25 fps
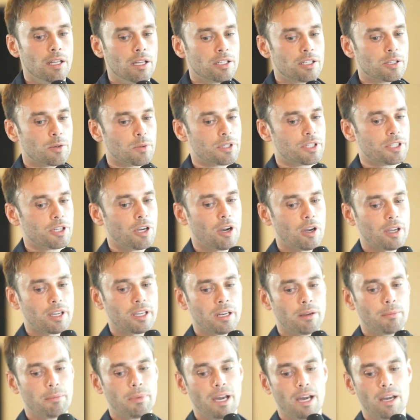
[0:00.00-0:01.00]
So we're
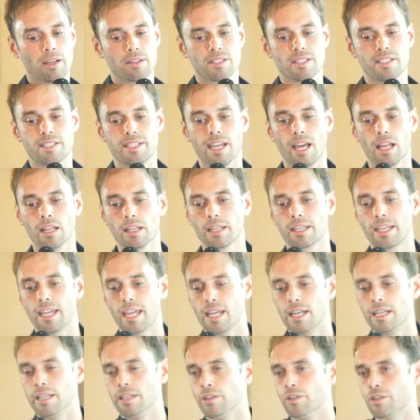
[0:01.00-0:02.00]
talking about
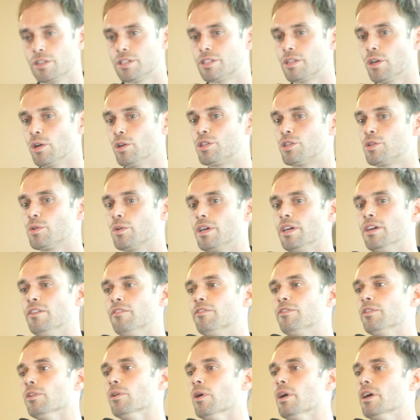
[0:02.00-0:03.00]
delegating your social
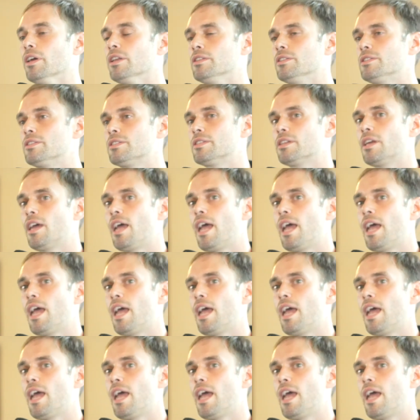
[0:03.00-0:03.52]
influence